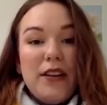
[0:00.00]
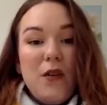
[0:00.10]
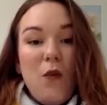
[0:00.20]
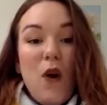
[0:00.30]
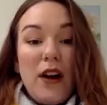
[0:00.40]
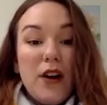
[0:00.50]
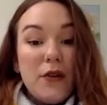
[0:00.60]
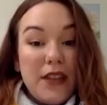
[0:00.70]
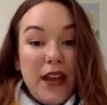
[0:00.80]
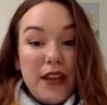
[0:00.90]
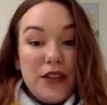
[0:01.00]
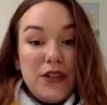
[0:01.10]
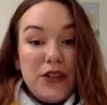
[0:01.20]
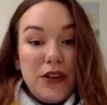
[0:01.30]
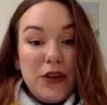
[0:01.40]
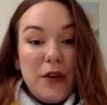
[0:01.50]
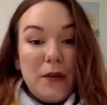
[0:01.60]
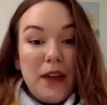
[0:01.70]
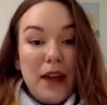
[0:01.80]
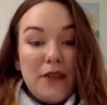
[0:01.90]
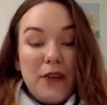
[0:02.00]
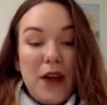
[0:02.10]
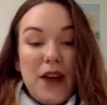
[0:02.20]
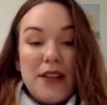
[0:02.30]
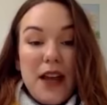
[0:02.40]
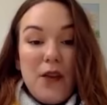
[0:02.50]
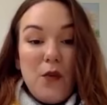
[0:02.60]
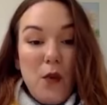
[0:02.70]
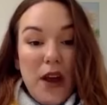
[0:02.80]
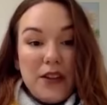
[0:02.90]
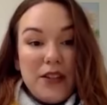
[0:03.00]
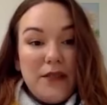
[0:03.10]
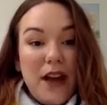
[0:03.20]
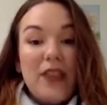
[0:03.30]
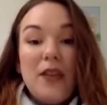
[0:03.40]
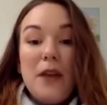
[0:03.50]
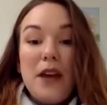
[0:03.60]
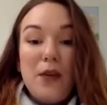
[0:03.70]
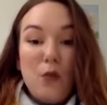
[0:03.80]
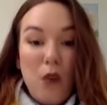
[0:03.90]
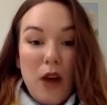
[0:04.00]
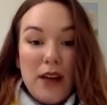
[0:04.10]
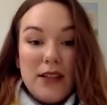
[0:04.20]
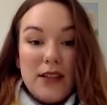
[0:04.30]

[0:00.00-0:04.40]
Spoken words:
what goes into applying for grants and where to find them and what